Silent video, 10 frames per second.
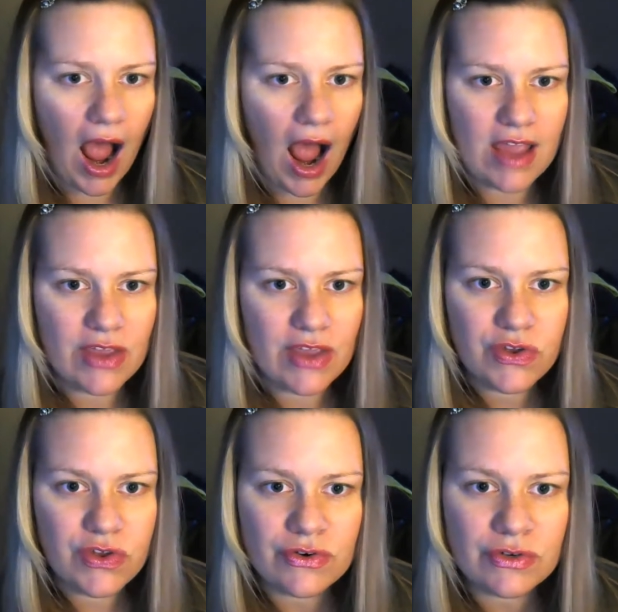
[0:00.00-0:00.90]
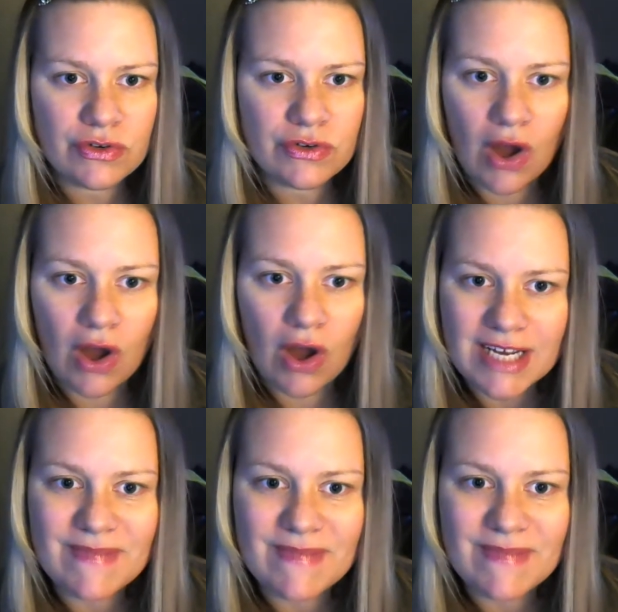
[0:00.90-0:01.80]
you can
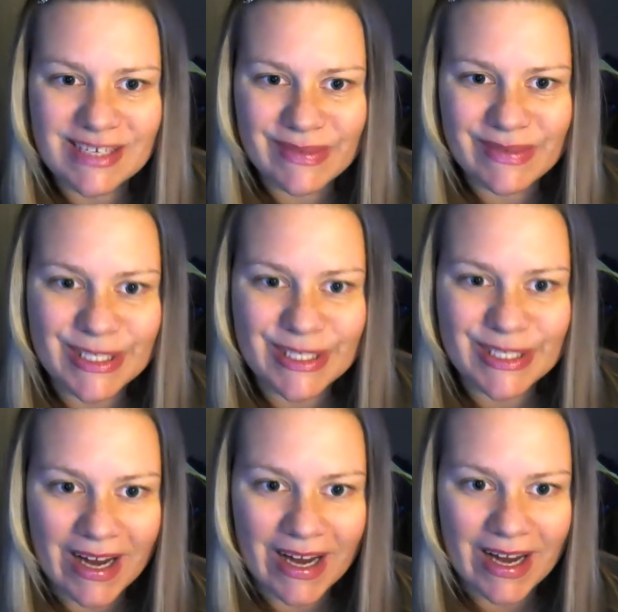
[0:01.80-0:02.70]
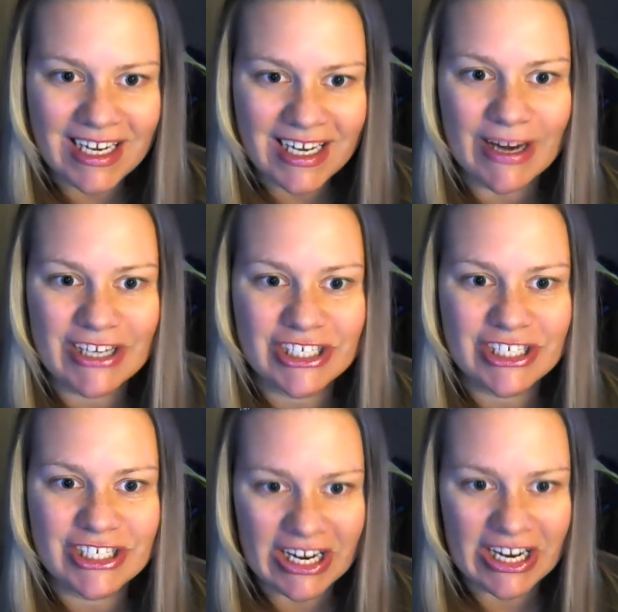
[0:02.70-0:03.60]
make so much money just by
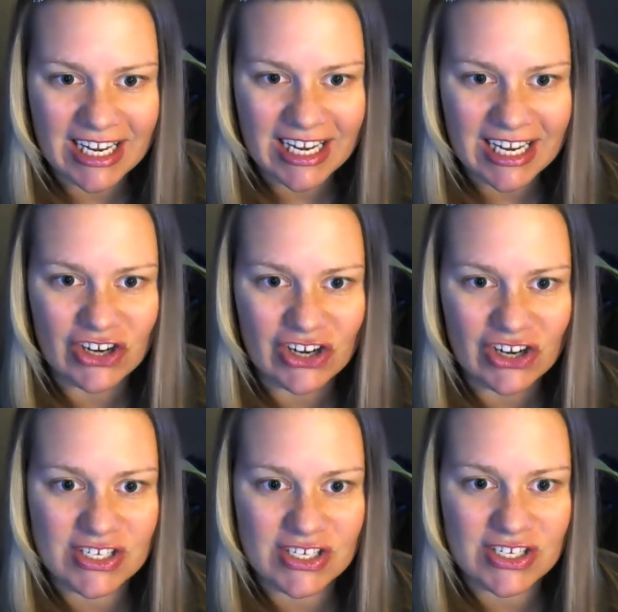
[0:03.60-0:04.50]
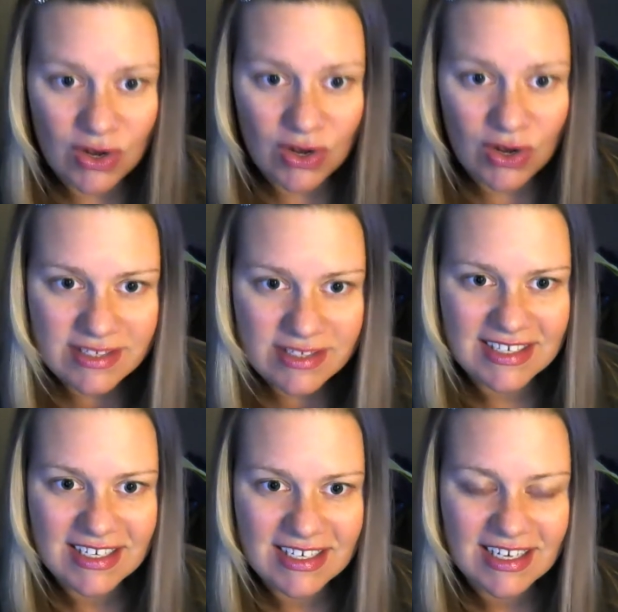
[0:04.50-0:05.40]
sharing your results,
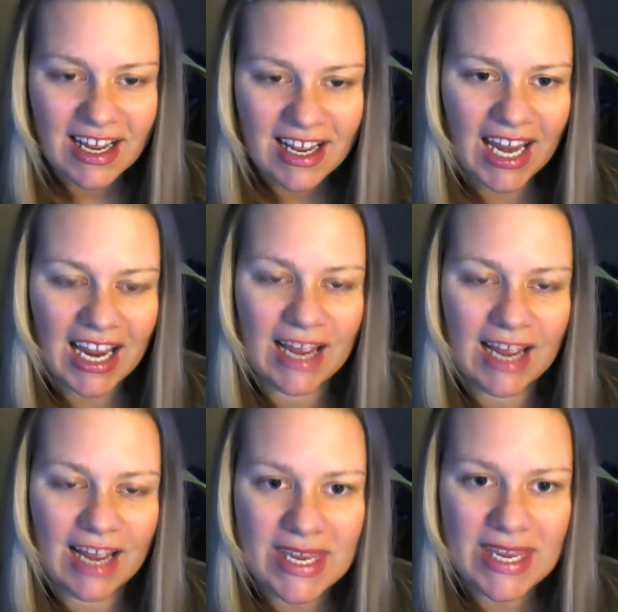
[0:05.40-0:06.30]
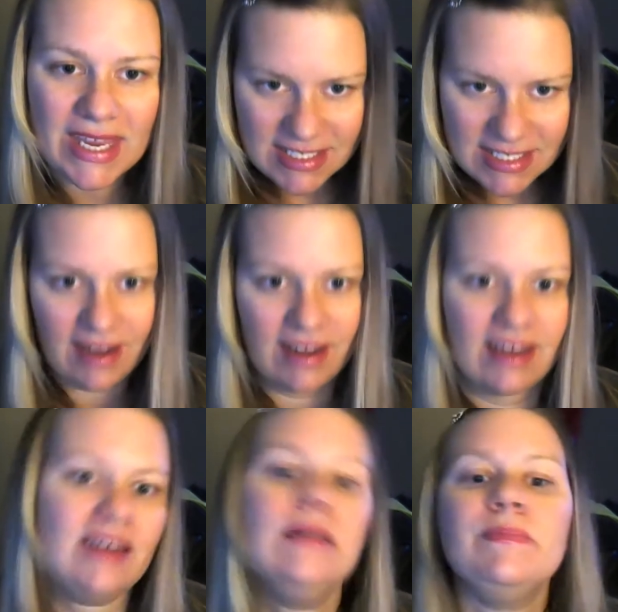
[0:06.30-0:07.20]
and be excited.
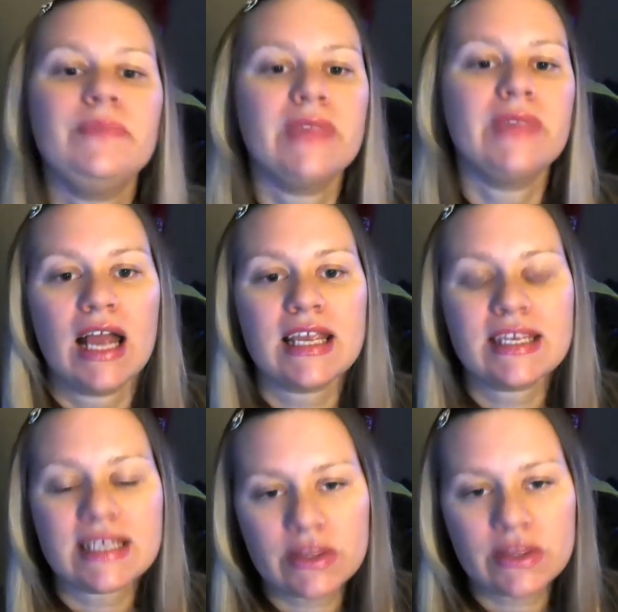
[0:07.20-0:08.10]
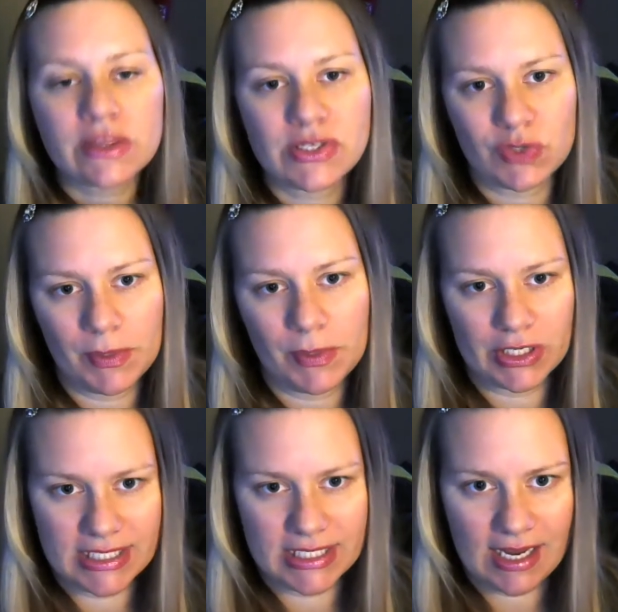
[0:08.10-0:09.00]
Get those distributors
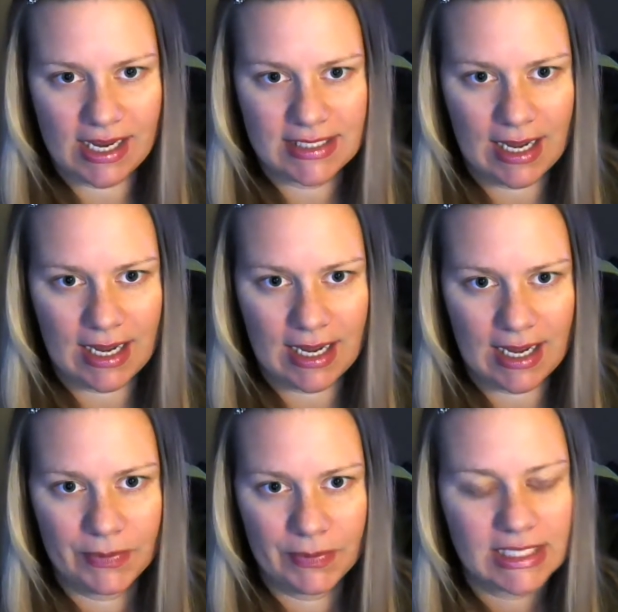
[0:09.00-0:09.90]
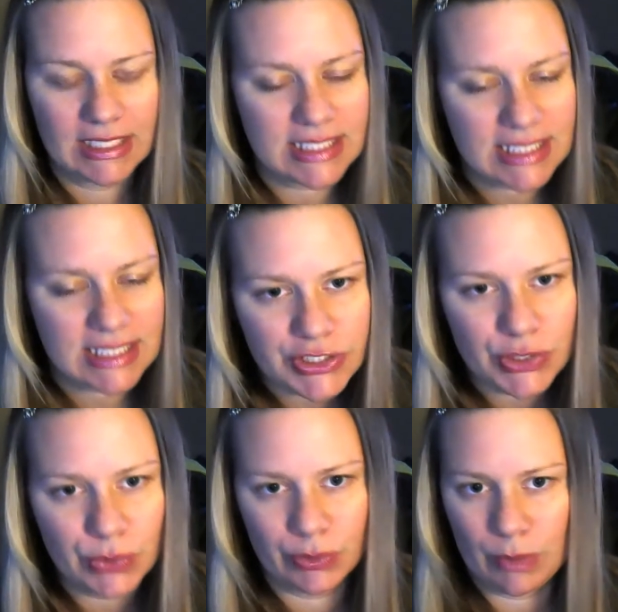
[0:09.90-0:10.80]
signed up. Let's get you
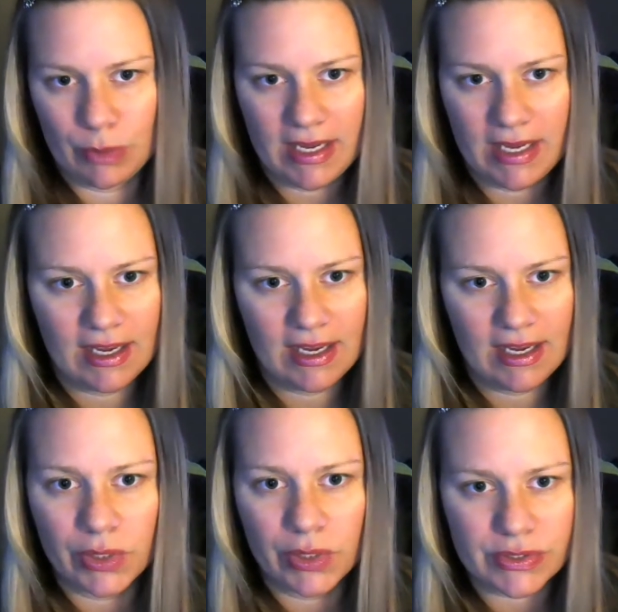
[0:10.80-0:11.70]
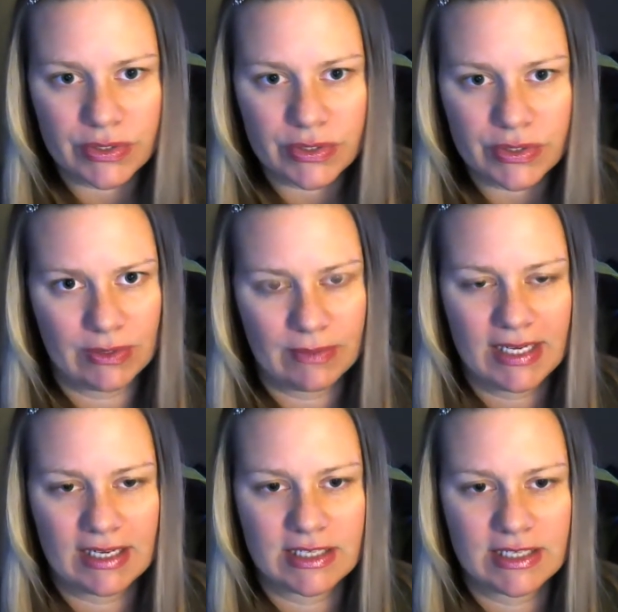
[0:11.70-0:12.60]
Ruby here real soon,
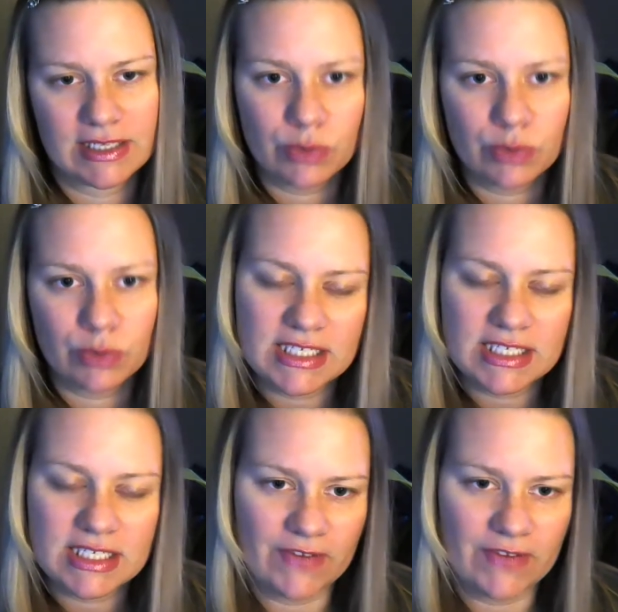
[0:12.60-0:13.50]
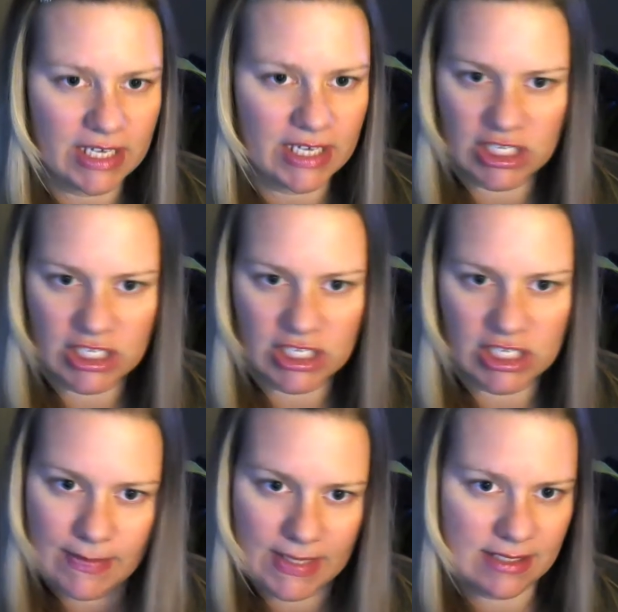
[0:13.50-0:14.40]
because Ruby is the foundation of any
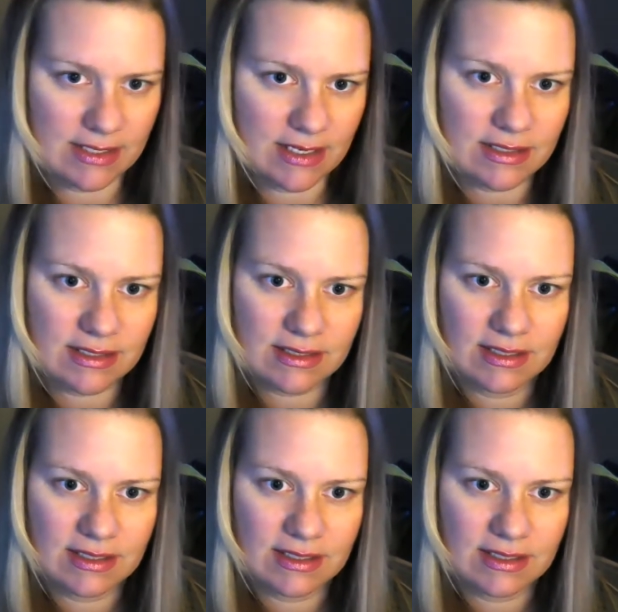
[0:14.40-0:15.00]
business.